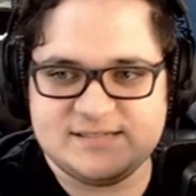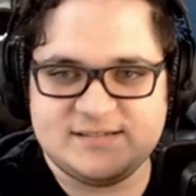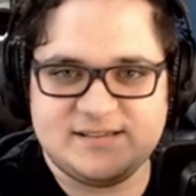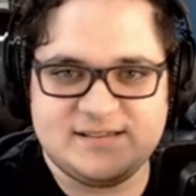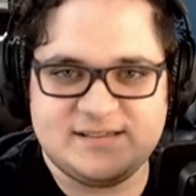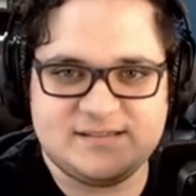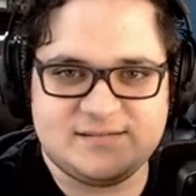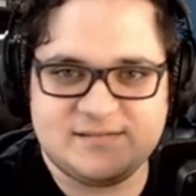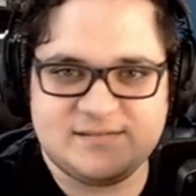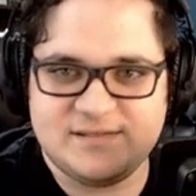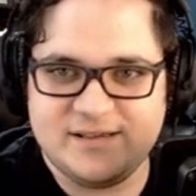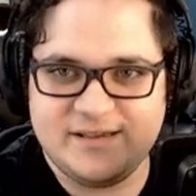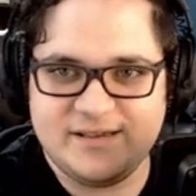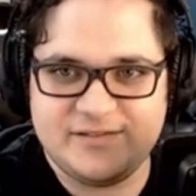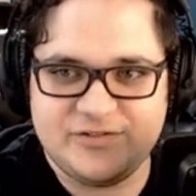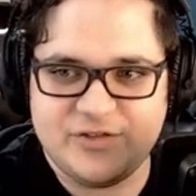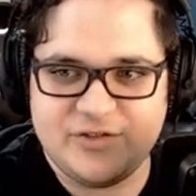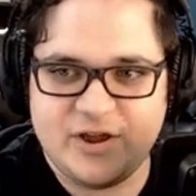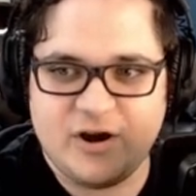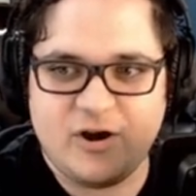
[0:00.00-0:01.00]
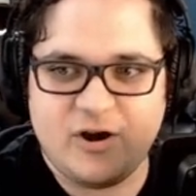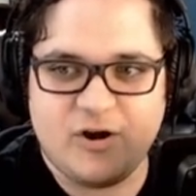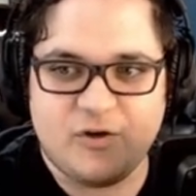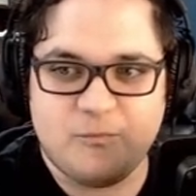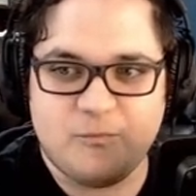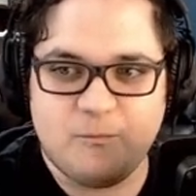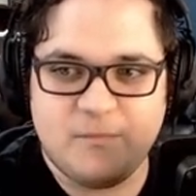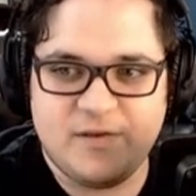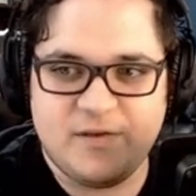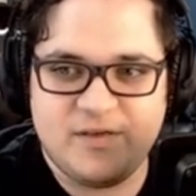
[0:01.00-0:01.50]
It there are
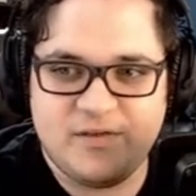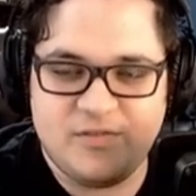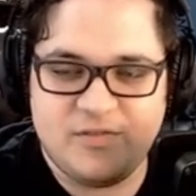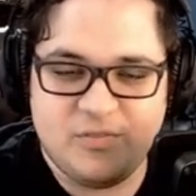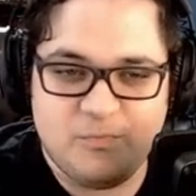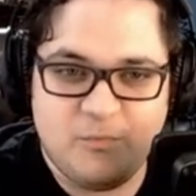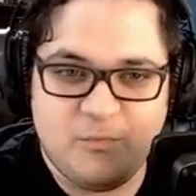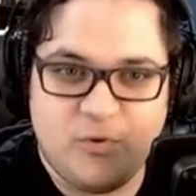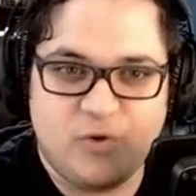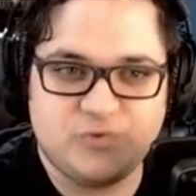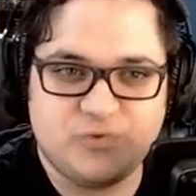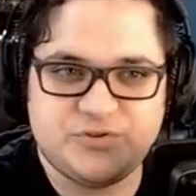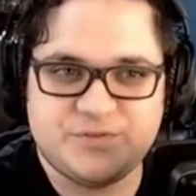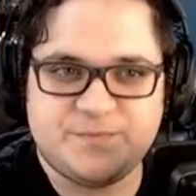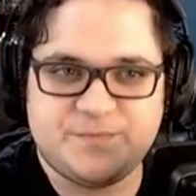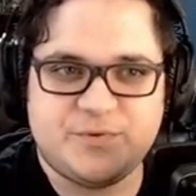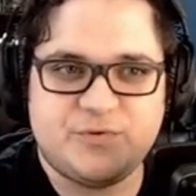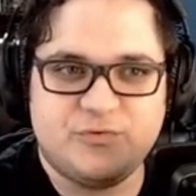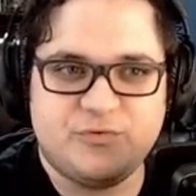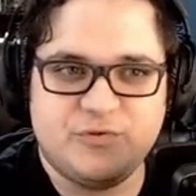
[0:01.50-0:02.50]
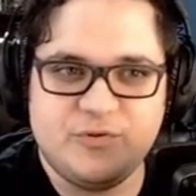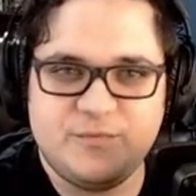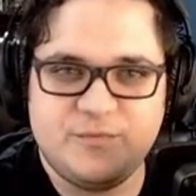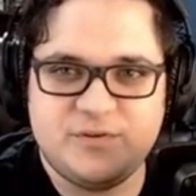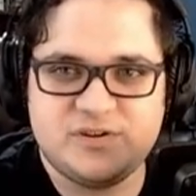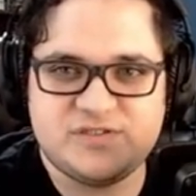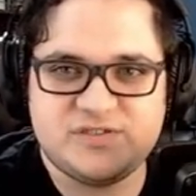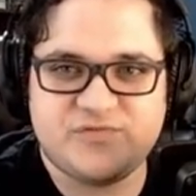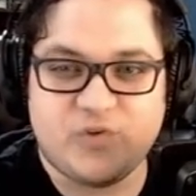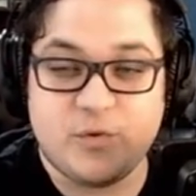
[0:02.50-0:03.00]
m multiple
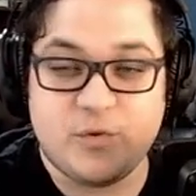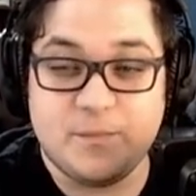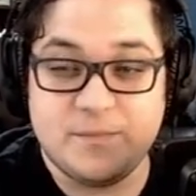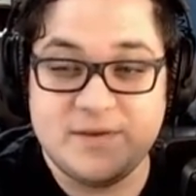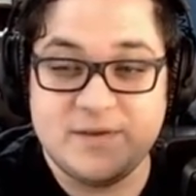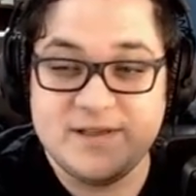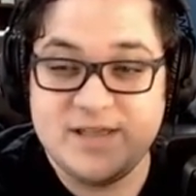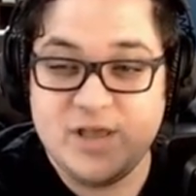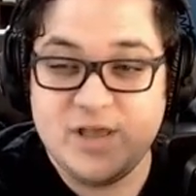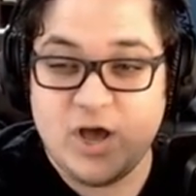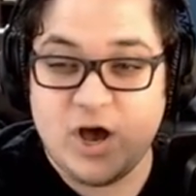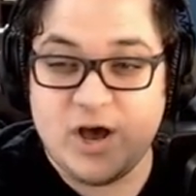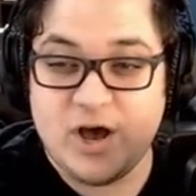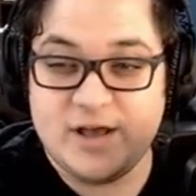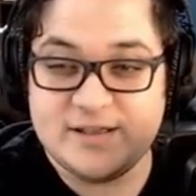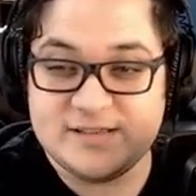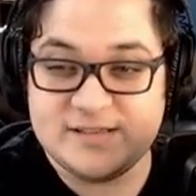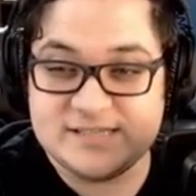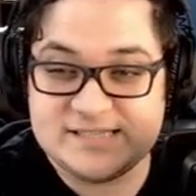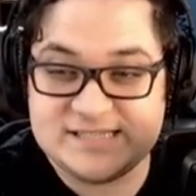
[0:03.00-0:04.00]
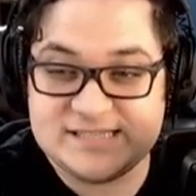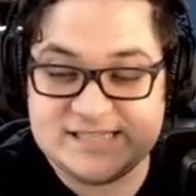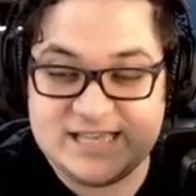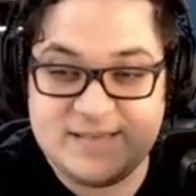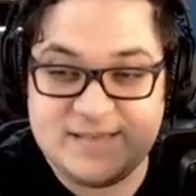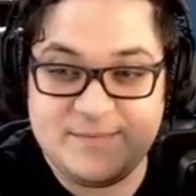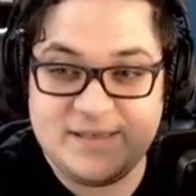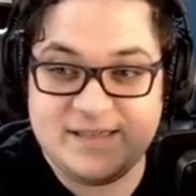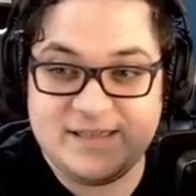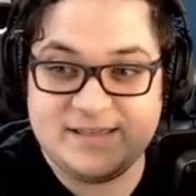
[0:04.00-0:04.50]
rumors from
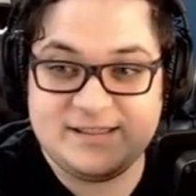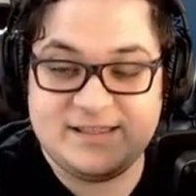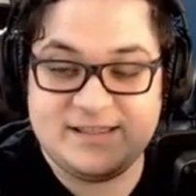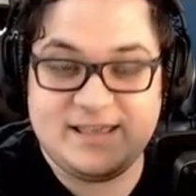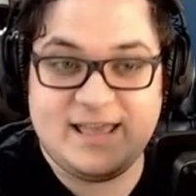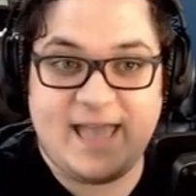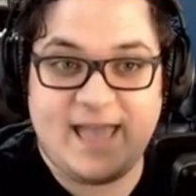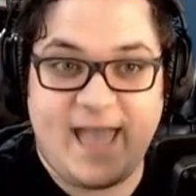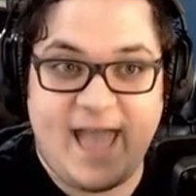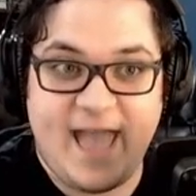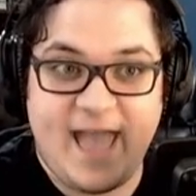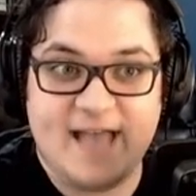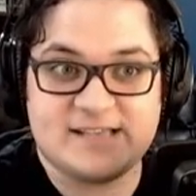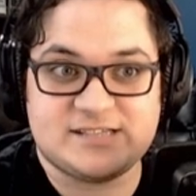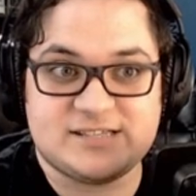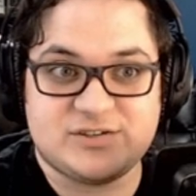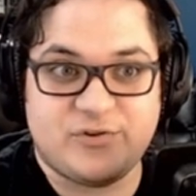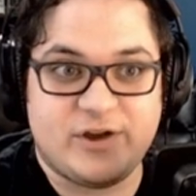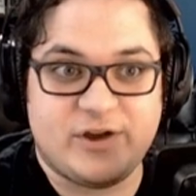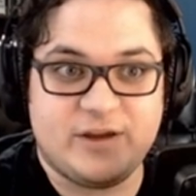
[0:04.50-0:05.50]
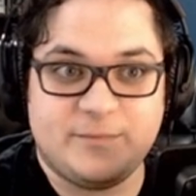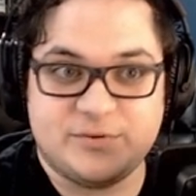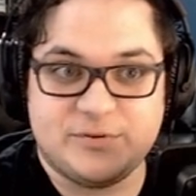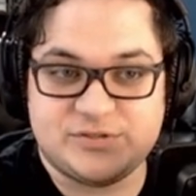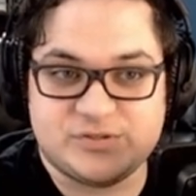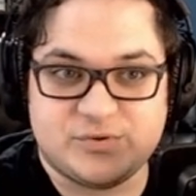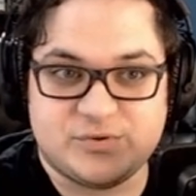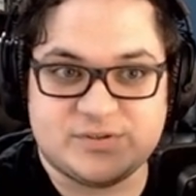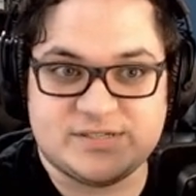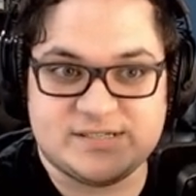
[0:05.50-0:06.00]
seemingly as credible
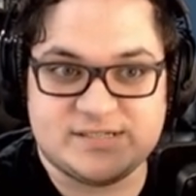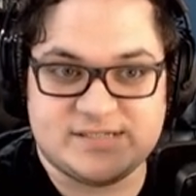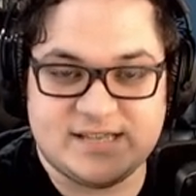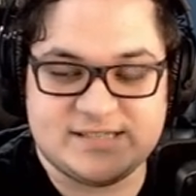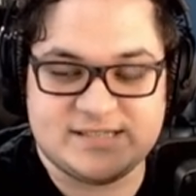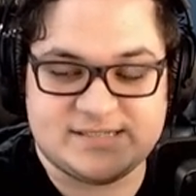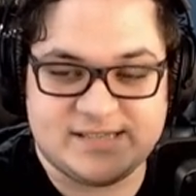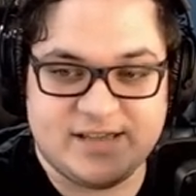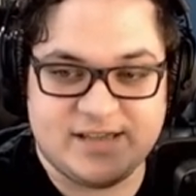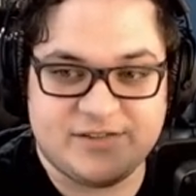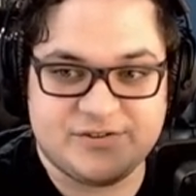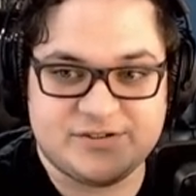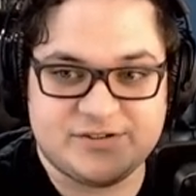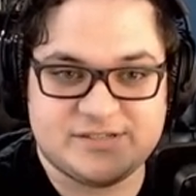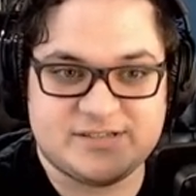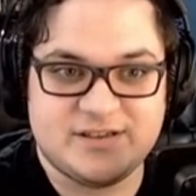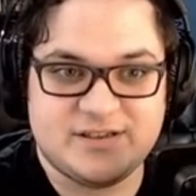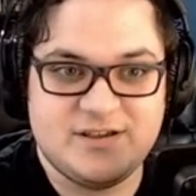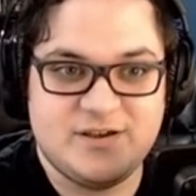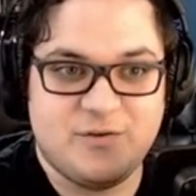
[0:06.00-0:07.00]
sources as the others.